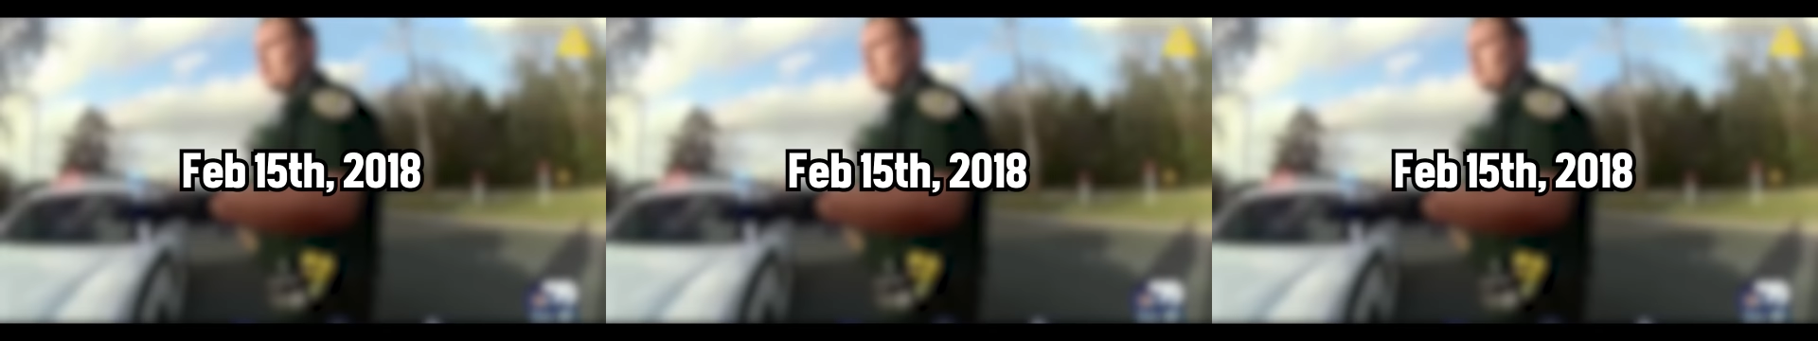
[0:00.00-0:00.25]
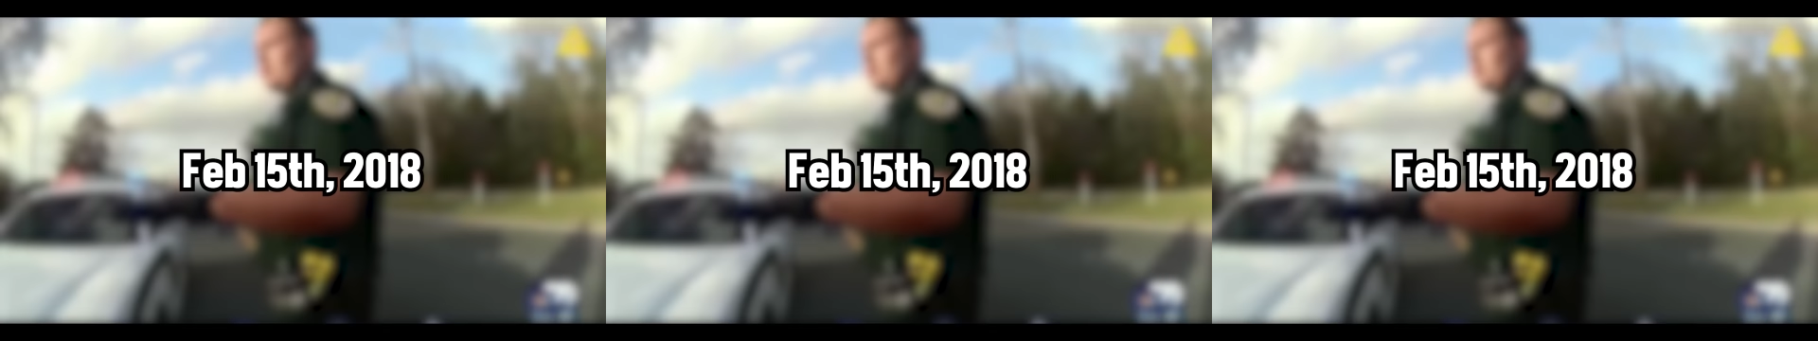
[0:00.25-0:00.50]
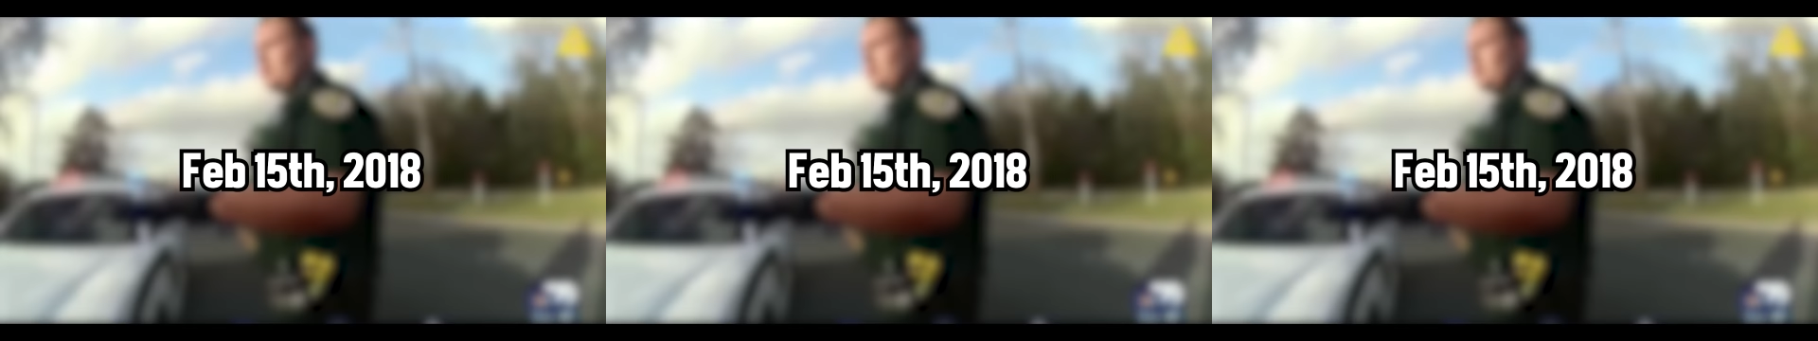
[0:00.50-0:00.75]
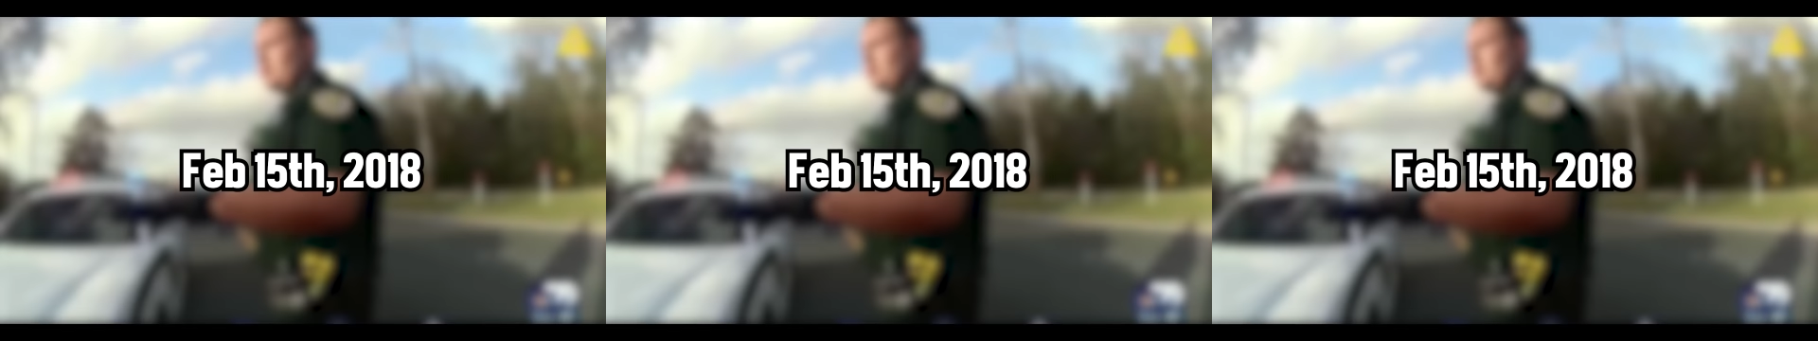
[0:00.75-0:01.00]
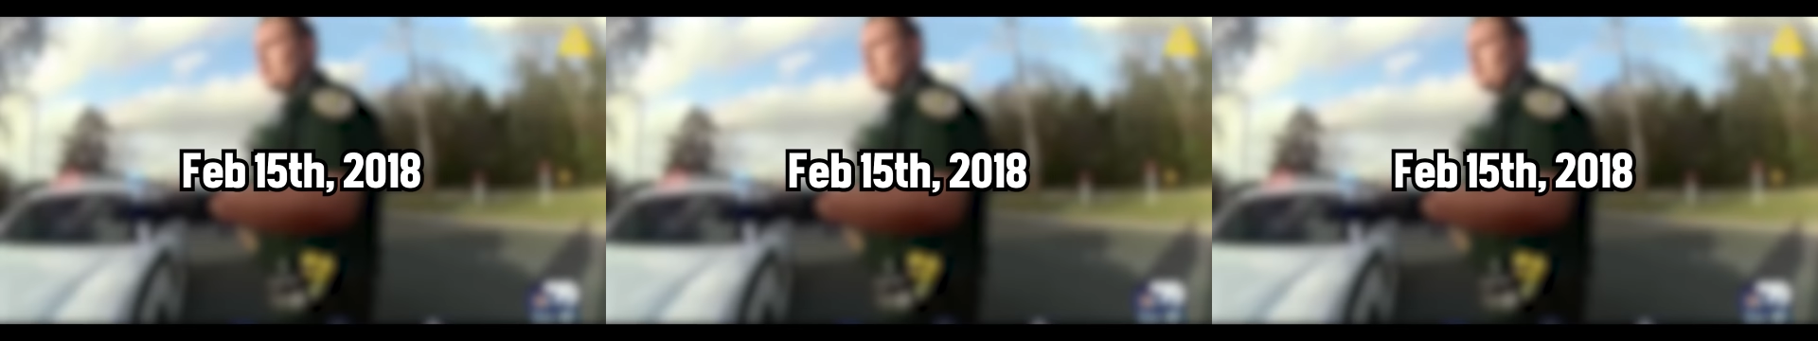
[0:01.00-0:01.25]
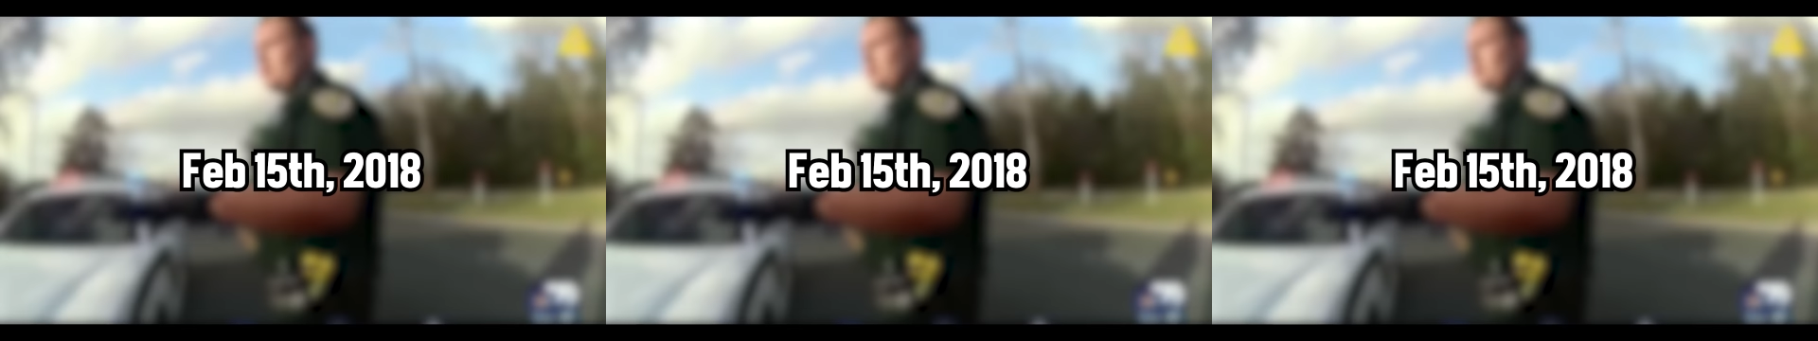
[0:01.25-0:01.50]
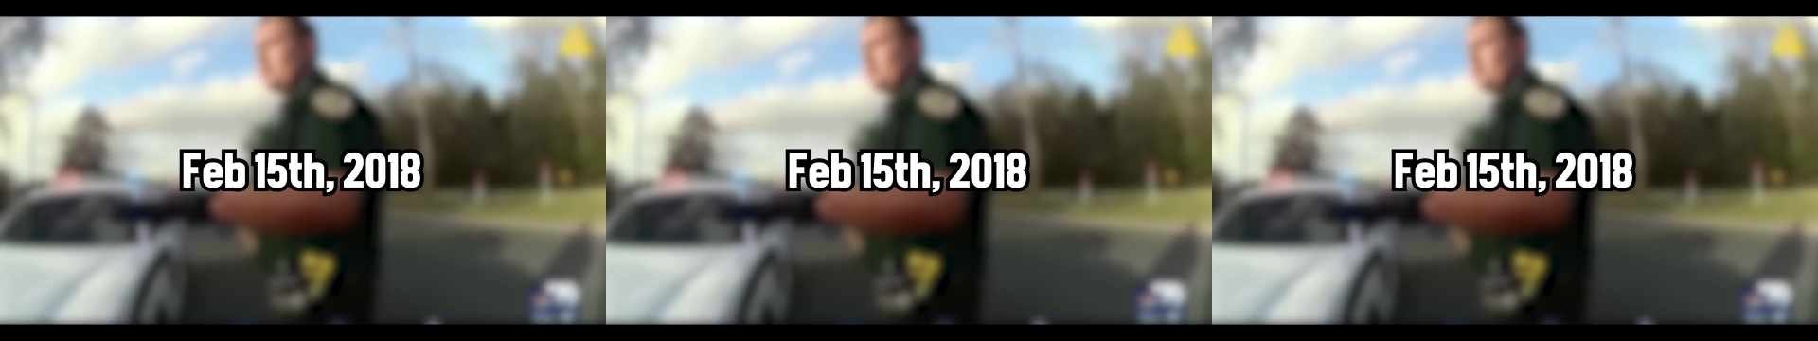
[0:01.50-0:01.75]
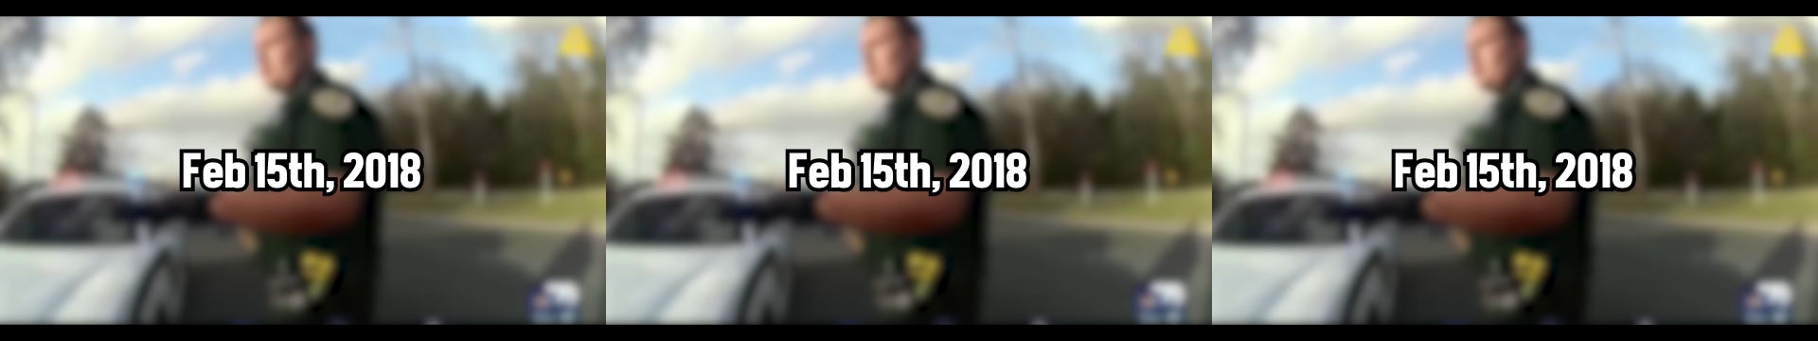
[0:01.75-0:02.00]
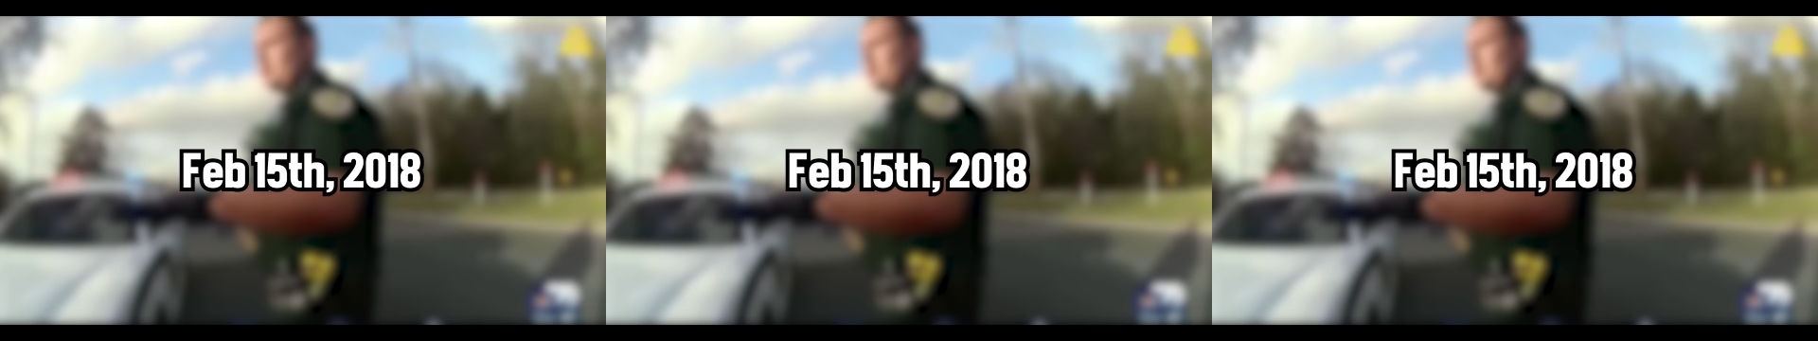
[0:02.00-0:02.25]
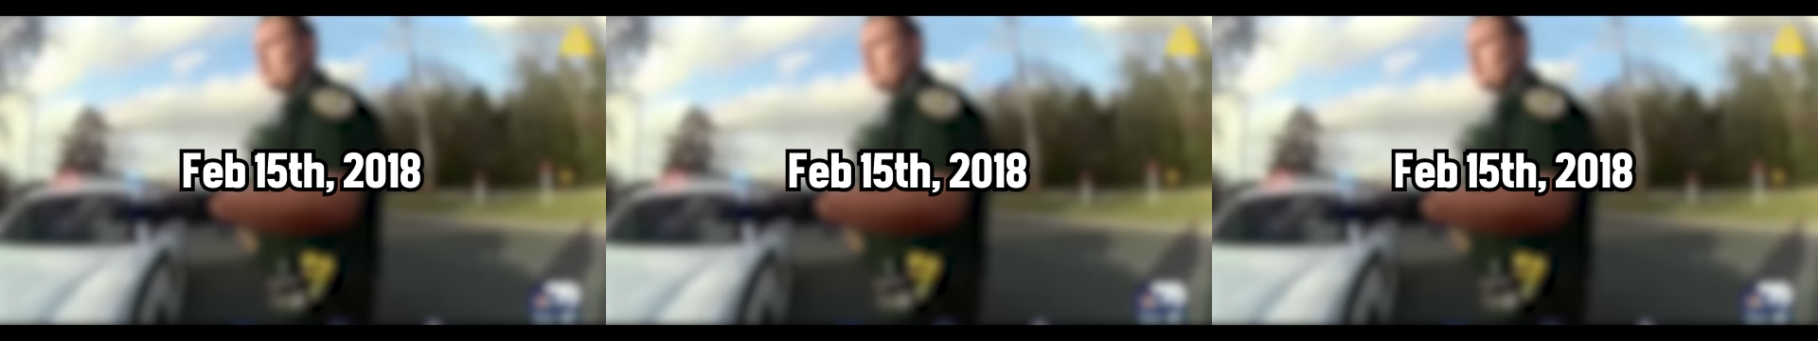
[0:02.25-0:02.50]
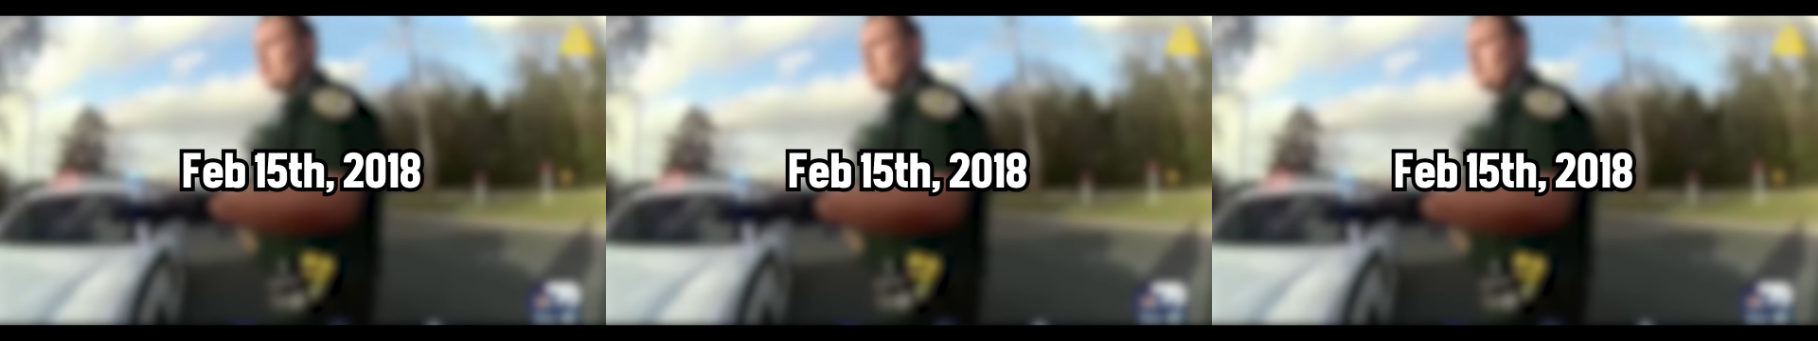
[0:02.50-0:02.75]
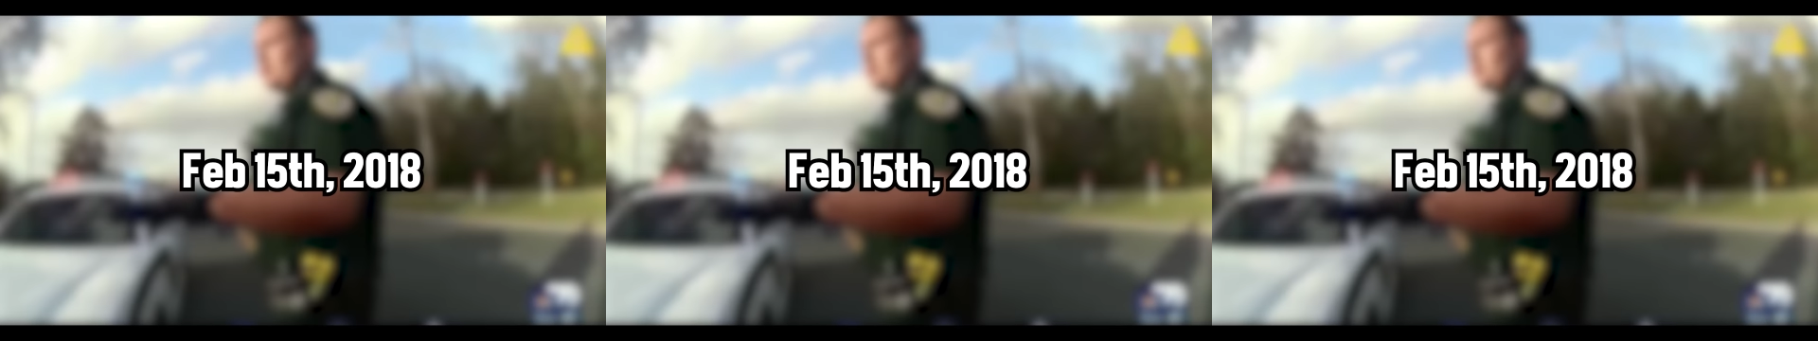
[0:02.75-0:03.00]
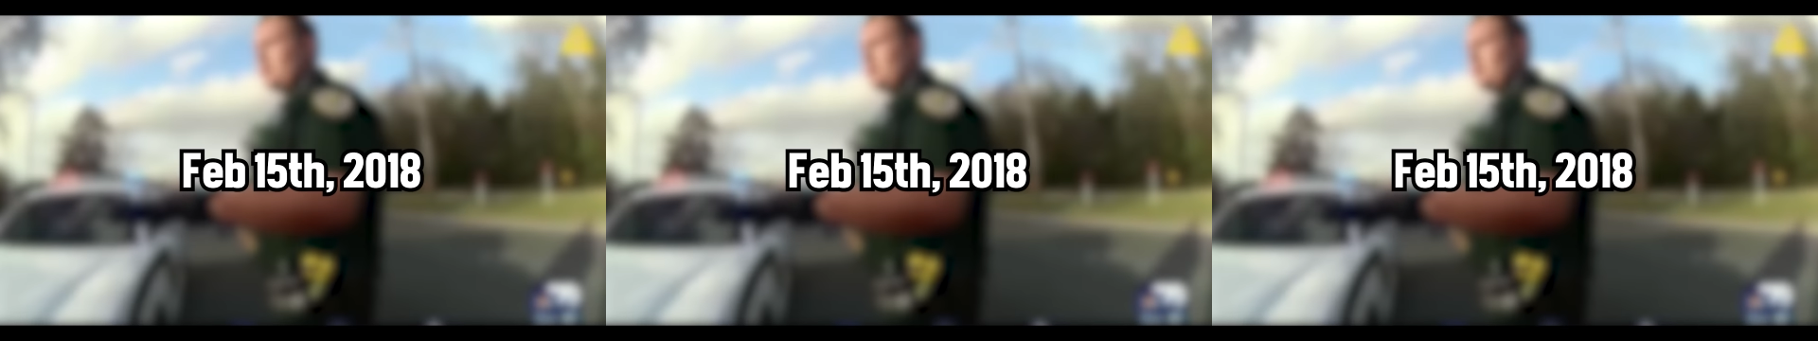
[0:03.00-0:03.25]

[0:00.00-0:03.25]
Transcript: Nobody's mouth can be seen.